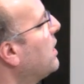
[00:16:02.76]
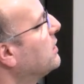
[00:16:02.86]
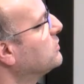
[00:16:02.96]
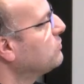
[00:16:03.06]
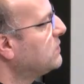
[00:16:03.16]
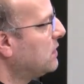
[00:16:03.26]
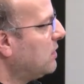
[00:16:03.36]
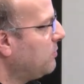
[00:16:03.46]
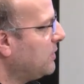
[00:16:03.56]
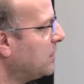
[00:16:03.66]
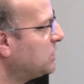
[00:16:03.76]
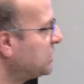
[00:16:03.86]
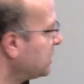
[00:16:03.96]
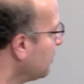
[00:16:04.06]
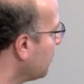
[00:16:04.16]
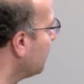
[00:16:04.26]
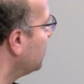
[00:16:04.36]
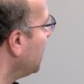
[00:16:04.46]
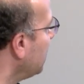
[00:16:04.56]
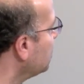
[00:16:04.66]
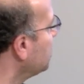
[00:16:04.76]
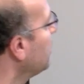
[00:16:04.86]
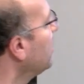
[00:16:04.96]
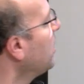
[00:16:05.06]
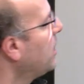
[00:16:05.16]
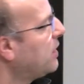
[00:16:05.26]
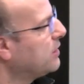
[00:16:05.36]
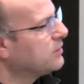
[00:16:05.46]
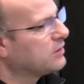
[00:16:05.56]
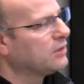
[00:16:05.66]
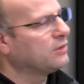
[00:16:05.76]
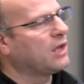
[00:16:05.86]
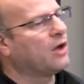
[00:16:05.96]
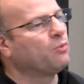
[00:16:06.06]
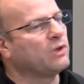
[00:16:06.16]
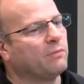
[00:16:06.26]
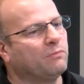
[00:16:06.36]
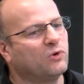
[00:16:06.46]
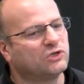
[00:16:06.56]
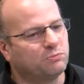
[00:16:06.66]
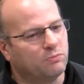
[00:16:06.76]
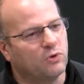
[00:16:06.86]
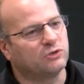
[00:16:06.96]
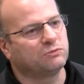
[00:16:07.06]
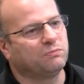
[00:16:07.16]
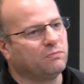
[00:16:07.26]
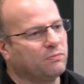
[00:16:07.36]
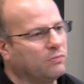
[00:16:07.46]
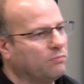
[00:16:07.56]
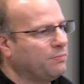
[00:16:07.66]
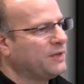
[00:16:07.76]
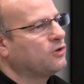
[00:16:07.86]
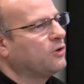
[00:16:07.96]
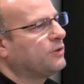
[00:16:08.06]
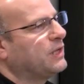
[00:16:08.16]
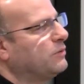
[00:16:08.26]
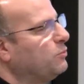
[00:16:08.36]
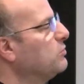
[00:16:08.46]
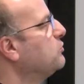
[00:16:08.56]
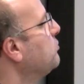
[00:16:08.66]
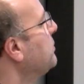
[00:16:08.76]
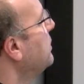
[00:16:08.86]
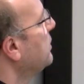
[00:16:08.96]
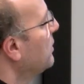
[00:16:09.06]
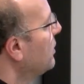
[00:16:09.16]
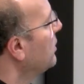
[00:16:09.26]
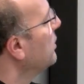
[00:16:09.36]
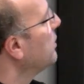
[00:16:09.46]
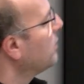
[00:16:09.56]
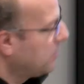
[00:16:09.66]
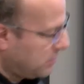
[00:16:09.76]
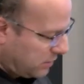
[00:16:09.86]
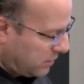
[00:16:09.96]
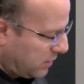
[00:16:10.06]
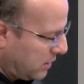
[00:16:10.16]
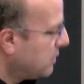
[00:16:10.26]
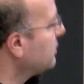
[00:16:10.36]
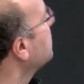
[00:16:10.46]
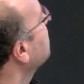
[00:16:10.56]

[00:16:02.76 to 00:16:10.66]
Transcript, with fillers: has considerably uh, changed, and now we are much, much better than we used to be. And